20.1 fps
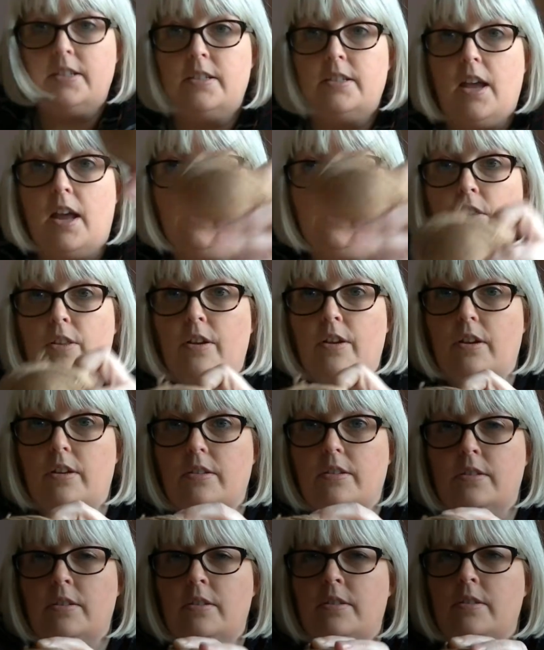is
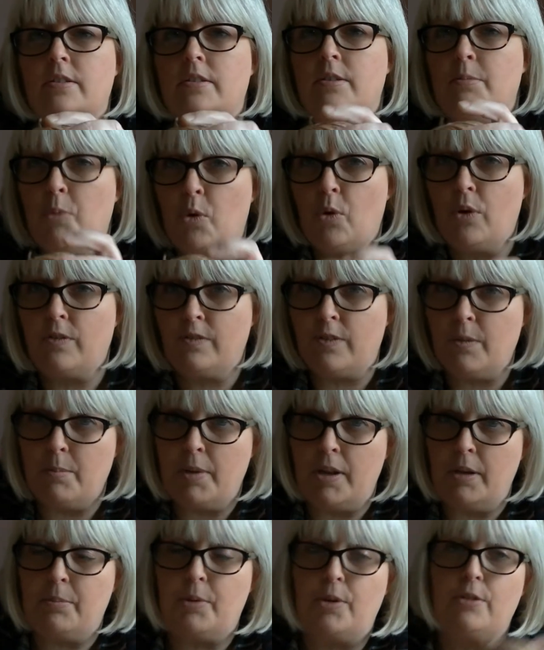some more of the
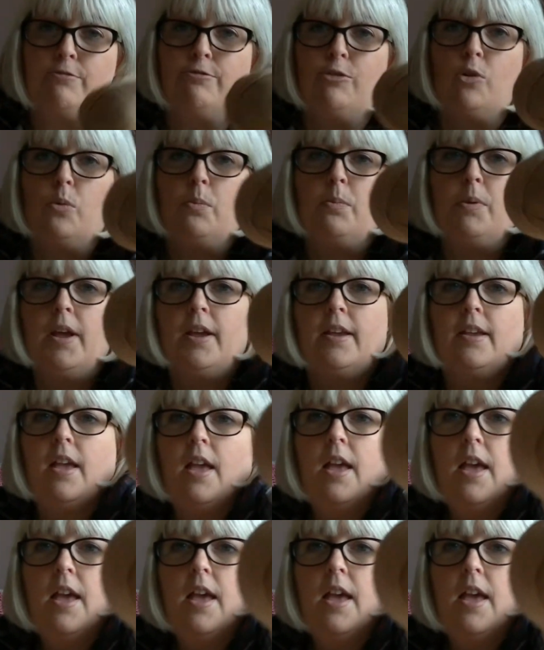Milburn 4-ply.